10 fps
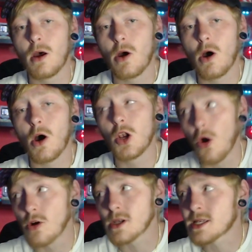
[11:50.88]

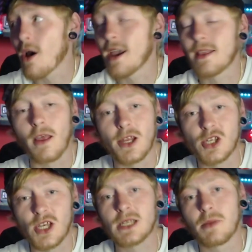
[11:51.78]
alongside the
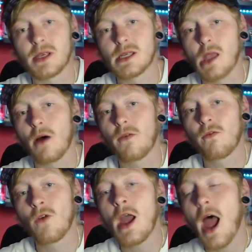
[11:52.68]
legitimate stuff.
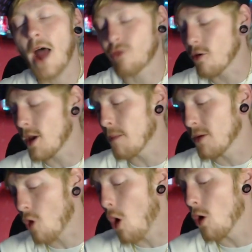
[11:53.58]
And don't get me
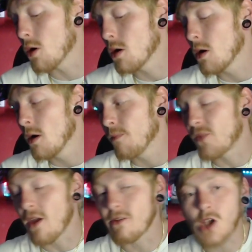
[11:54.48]
wrong,
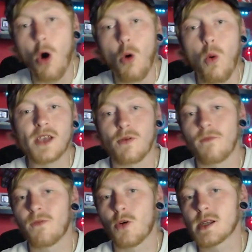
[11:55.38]
there is always room
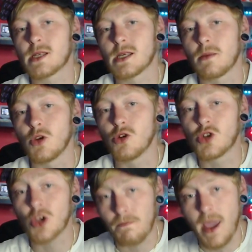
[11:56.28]
for criticism. You
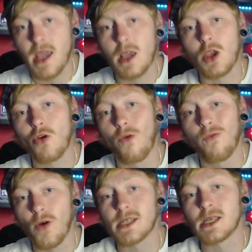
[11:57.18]
should make your
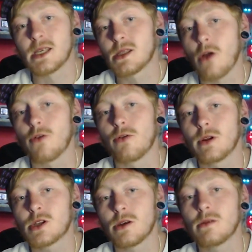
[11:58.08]
voices known
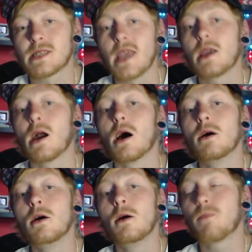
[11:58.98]
to Sega
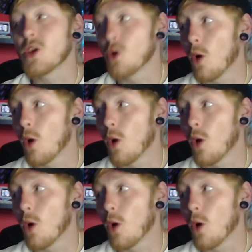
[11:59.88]
that you are not